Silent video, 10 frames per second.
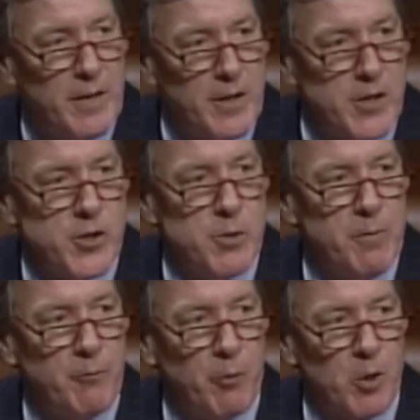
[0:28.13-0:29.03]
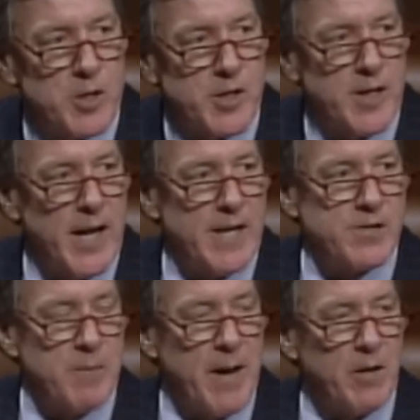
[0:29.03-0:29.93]
The issue before us today
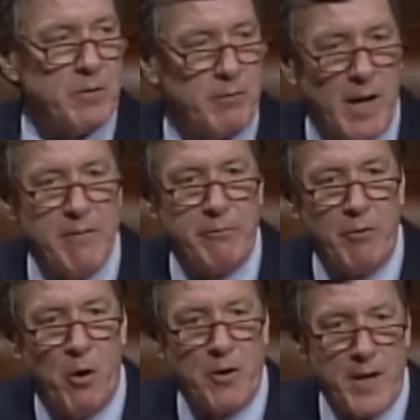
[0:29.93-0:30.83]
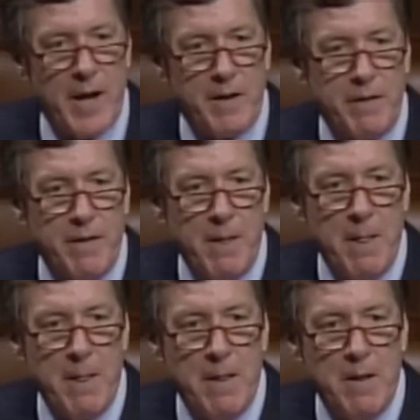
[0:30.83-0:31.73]
is a matter of life or death
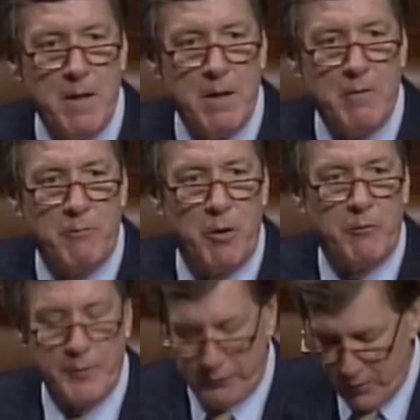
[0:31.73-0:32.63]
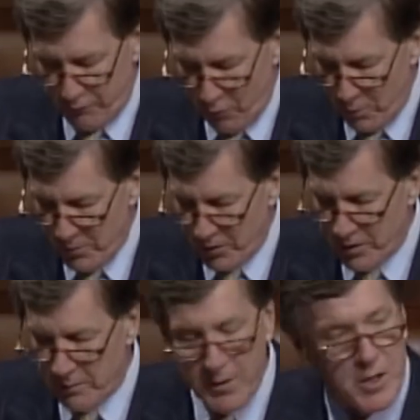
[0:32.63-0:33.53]
for 54
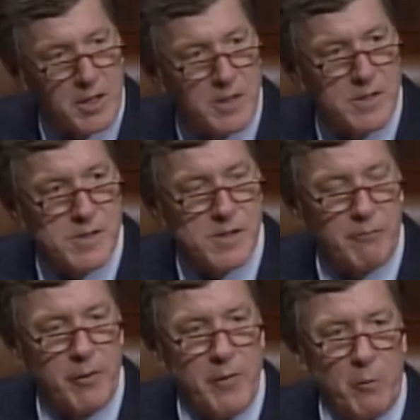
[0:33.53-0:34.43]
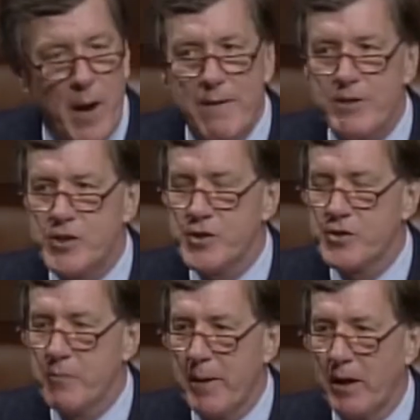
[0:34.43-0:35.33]
million Americans suffering the
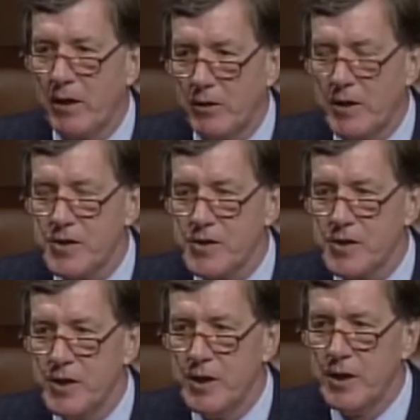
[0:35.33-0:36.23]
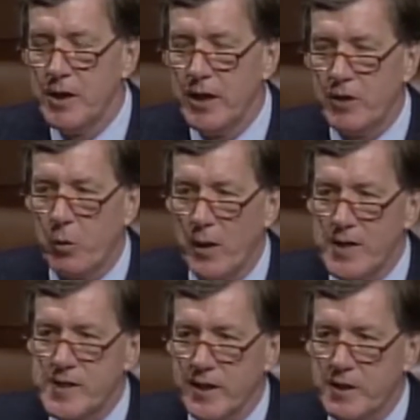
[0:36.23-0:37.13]
ravages of mental illness and
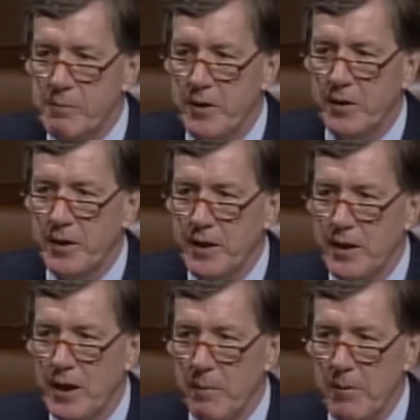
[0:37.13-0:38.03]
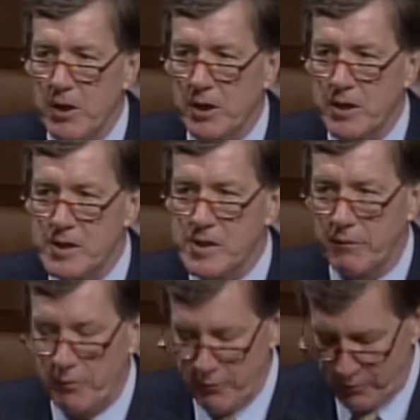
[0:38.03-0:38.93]
26 million Americans
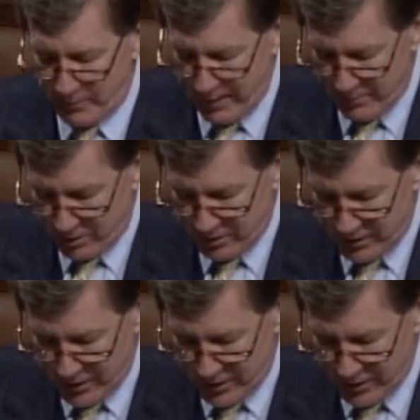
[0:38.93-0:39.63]
suffering from chemical